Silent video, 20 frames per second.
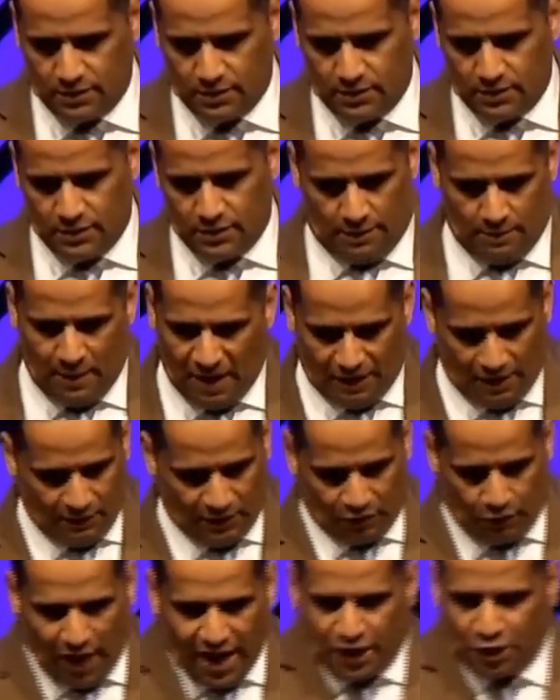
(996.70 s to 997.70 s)
about
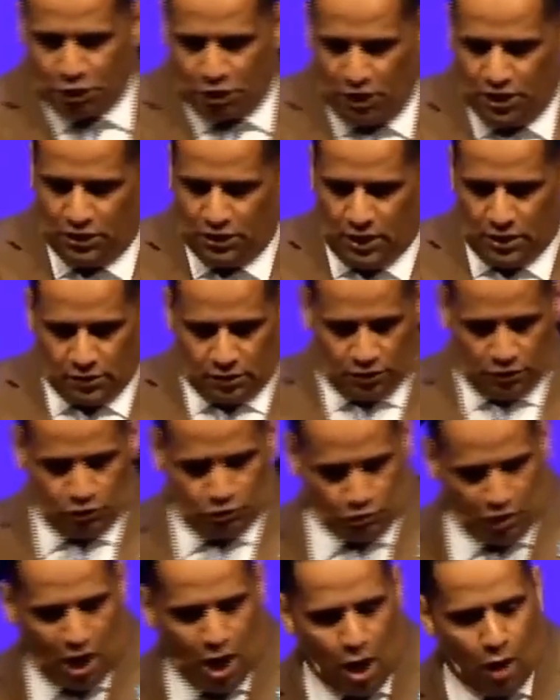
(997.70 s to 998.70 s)
immigration, gun
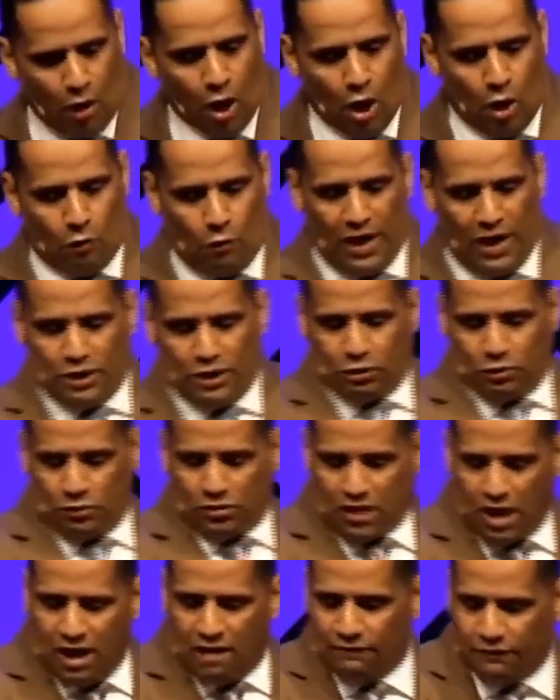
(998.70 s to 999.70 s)
control, racial
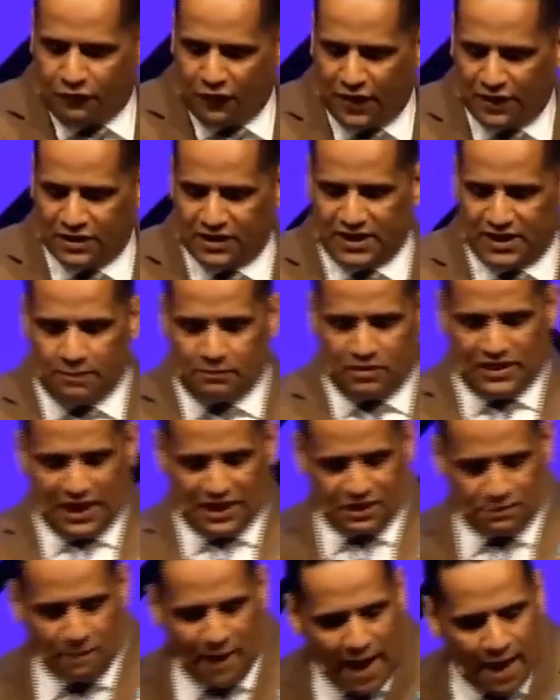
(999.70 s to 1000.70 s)
conflict, same-sex
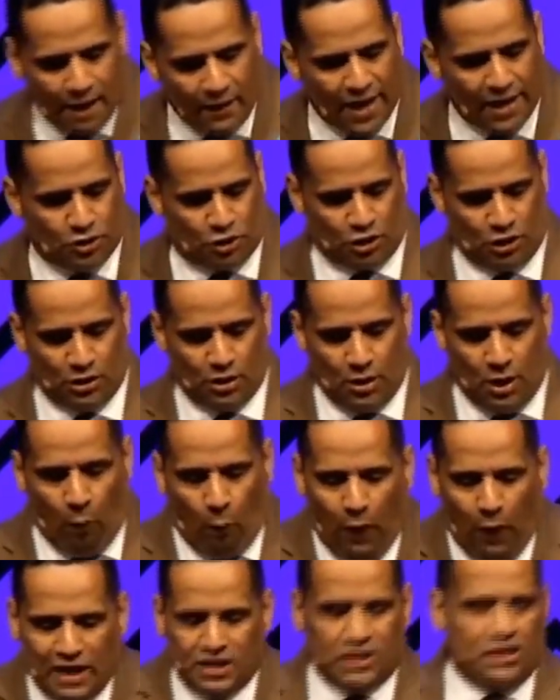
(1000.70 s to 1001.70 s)
marriage.
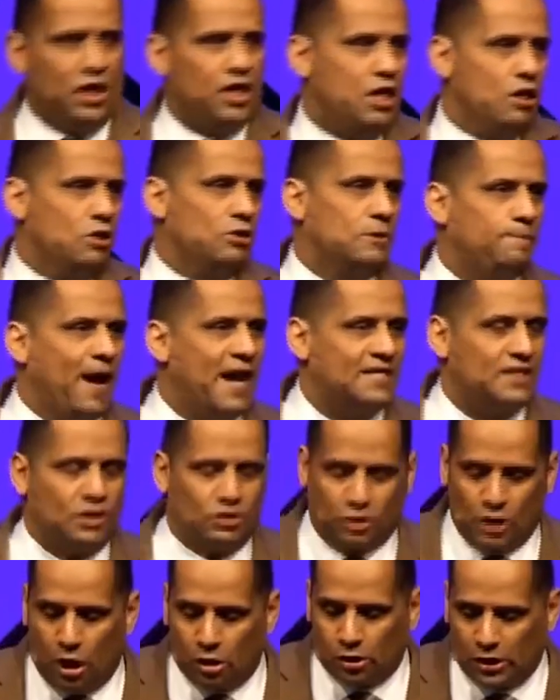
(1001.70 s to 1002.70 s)
What's the use, Pastor
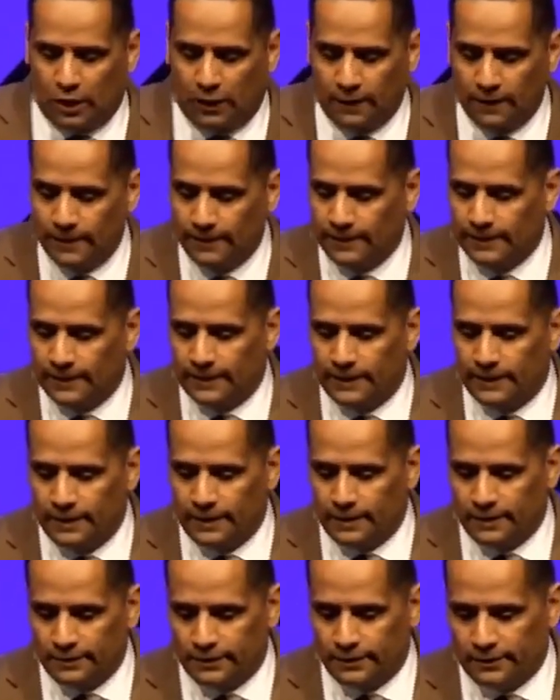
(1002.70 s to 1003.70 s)
Choco?
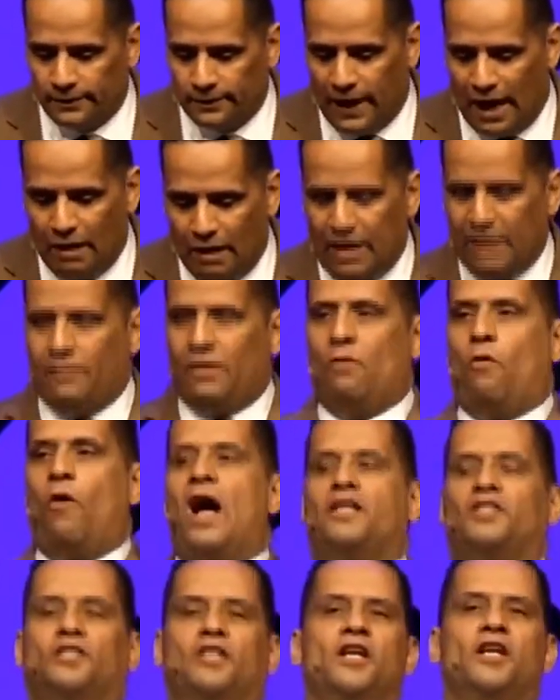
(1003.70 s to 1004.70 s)
I don't even
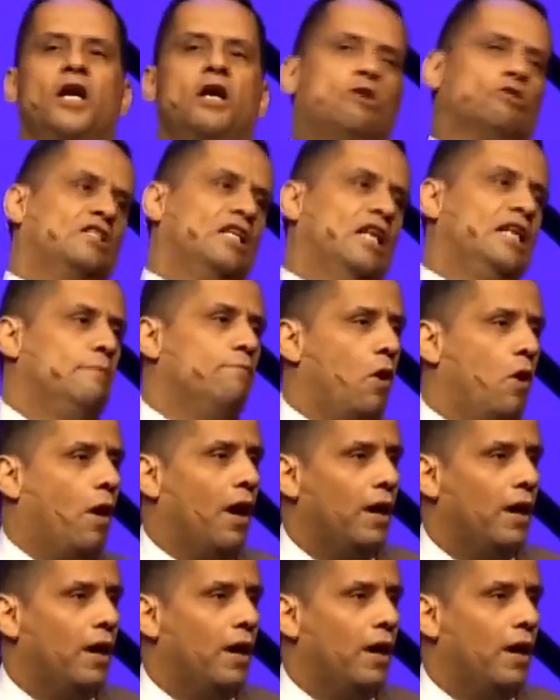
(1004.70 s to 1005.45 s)
watch the news anymore.